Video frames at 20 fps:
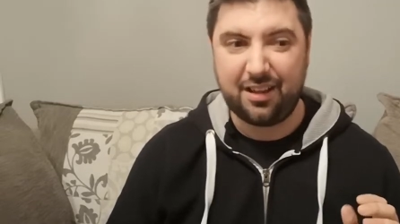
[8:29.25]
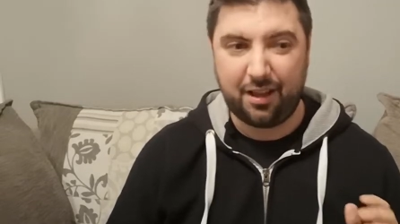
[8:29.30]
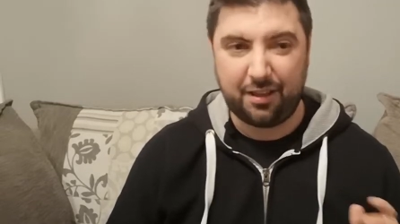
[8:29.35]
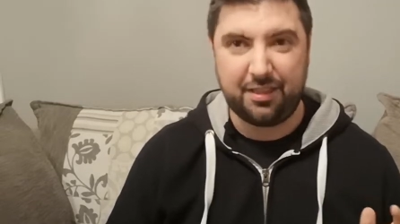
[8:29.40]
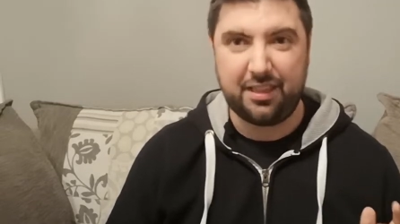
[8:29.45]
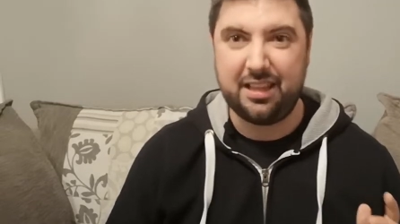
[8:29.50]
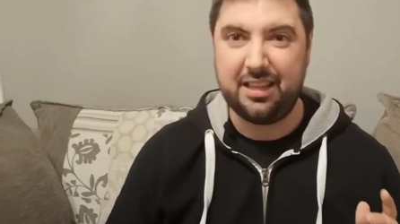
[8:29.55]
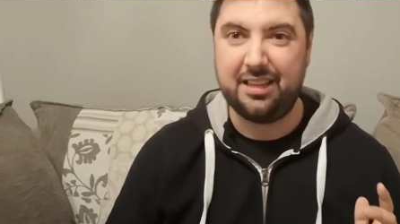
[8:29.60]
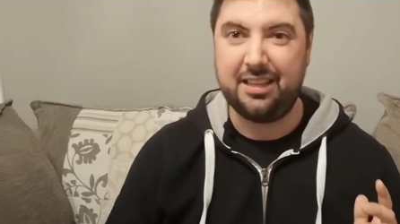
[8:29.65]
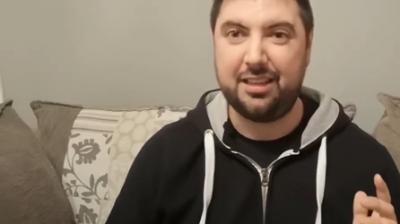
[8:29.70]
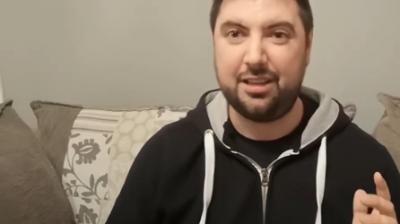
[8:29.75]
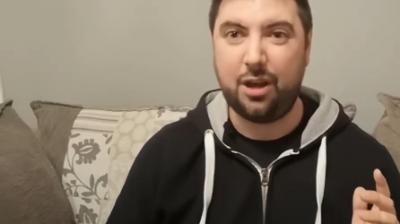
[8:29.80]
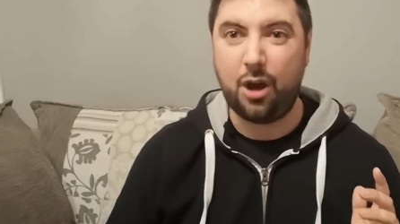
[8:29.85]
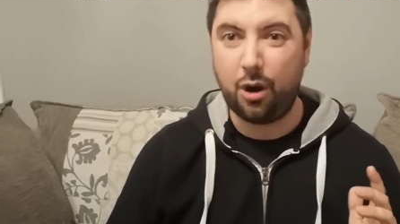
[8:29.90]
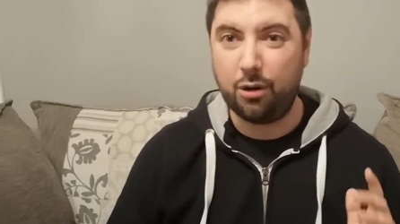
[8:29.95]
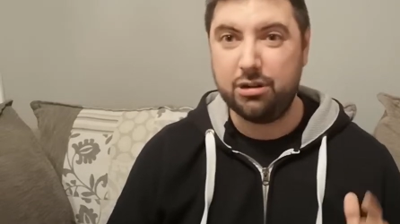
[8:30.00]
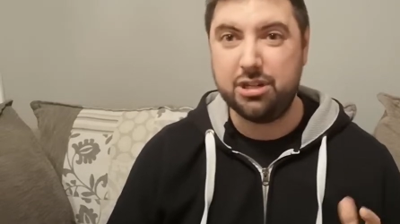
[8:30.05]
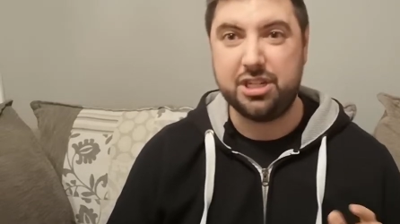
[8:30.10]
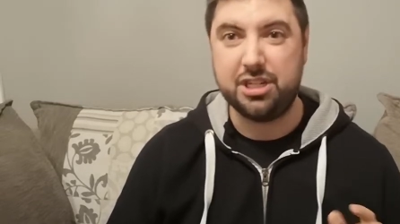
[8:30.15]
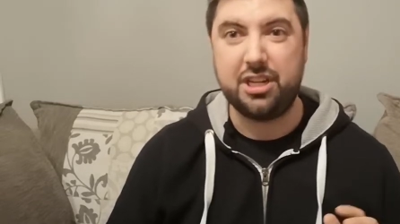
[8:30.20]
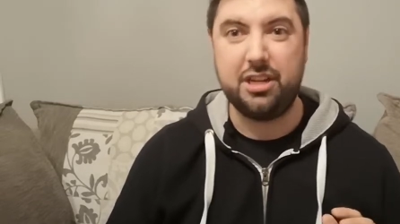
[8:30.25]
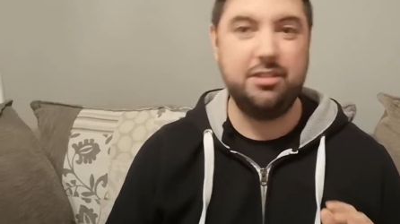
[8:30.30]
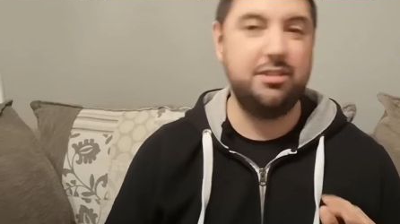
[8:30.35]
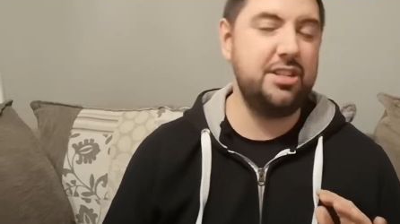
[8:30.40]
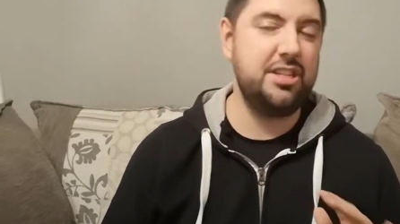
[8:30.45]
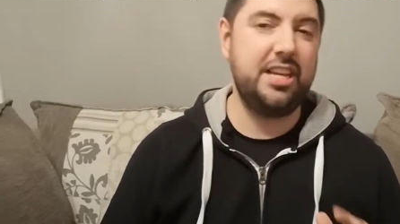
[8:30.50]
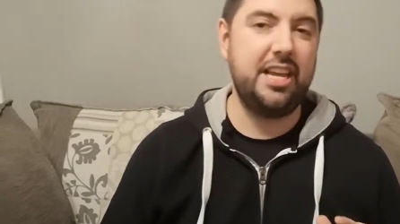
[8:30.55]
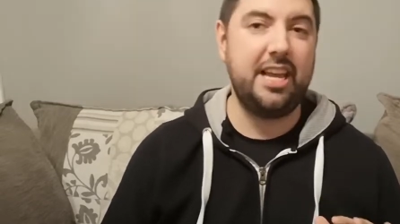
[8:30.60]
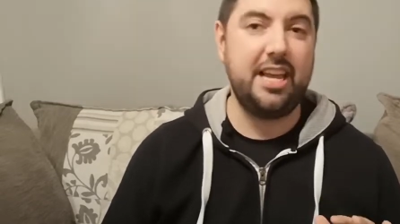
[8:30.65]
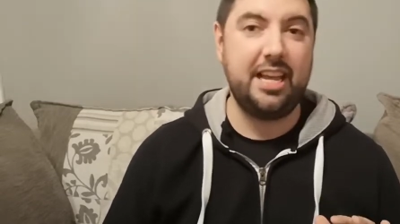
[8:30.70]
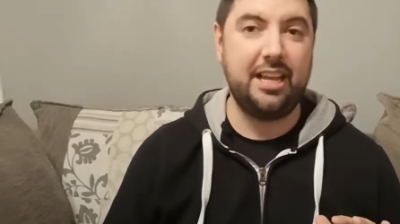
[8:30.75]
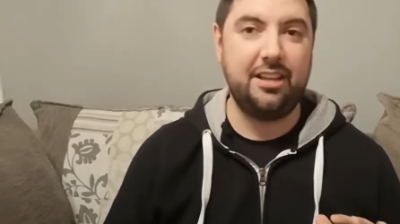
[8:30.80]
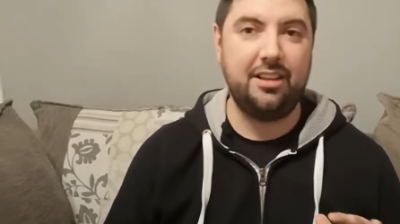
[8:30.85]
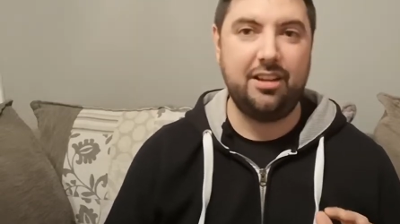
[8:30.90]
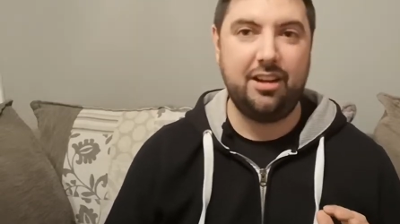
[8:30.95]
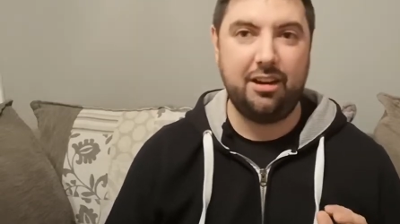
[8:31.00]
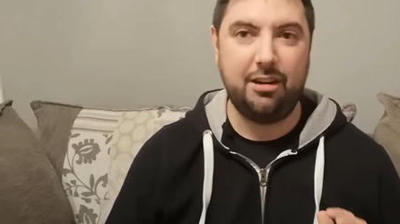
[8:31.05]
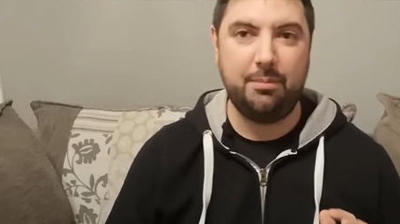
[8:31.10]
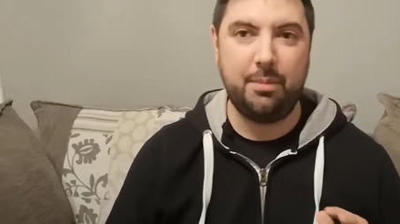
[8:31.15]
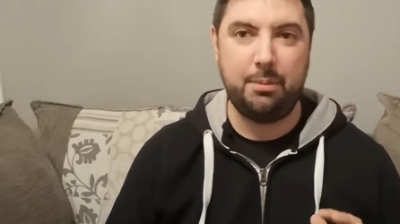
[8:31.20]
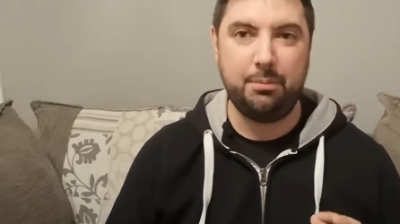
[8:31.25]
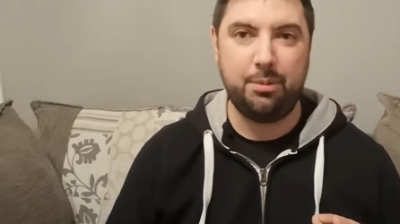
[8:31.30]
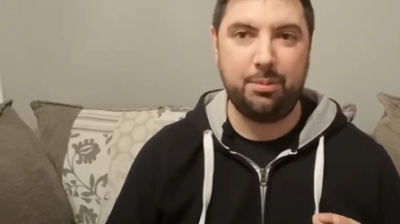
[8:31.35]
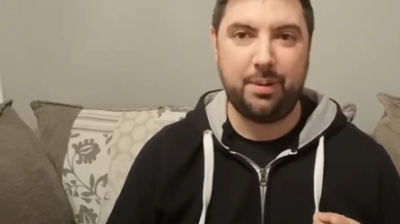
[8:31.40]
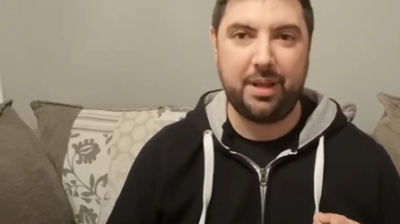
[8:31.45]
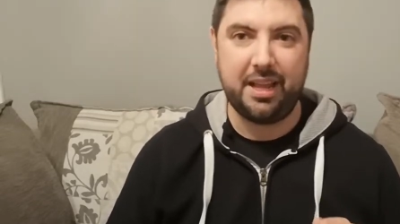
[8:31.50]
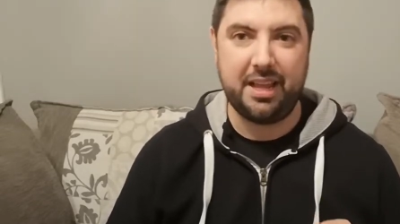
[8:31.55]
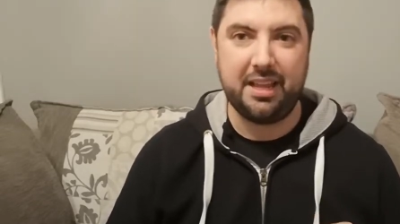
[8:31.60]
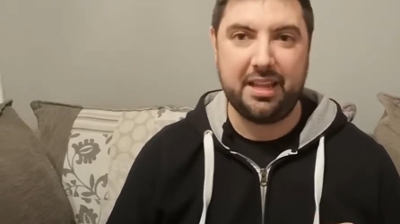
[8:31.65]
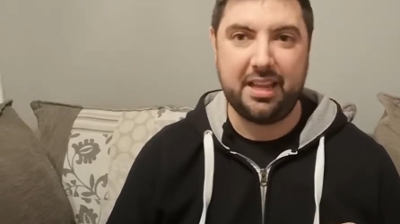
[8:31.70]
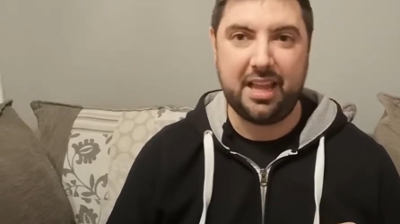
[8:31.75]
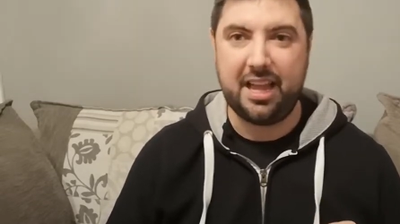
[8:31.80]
I think Horace Goes Skiing, I remember playing.